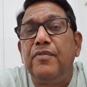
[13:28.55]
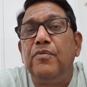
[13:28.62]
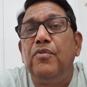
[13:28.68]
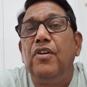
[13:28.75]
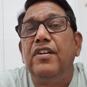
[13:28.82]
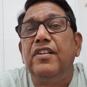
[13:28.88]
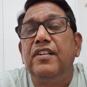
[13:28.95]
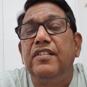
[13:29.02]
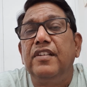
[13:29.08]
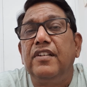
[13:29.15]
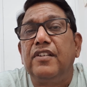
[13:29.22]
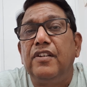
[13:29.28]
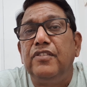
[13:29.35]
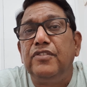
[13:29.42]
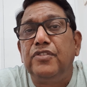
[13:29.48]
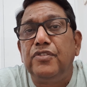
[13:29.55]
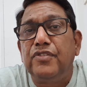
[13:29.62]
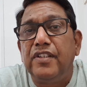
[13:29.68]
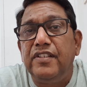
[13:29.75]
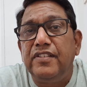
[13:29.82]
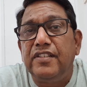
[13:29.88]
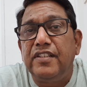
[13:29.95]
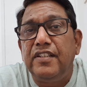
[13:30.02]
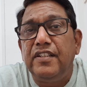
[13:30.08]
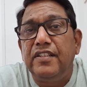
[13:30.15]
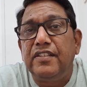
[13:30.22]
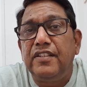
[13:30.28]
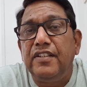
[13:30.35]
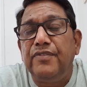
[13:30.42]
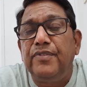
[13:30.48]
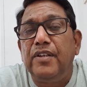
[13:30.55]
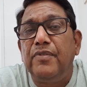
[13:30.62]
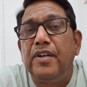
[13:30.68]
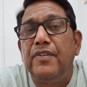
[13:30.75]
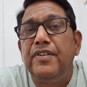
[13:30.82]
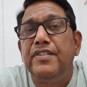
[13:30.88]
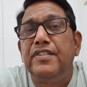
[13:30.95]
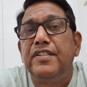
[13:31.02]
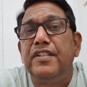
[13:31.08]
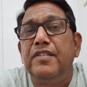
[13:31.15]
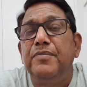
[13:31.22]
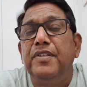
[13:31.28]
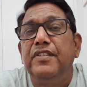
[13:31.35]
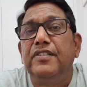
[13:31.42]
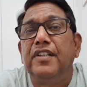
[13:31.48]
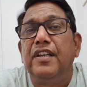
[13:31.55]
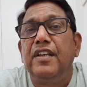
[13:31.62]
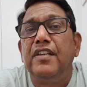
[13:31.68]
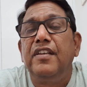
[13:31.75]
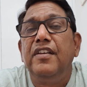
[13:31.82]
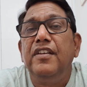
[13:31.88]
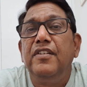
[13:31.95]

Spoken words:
what are the consequences if the vibration remains high,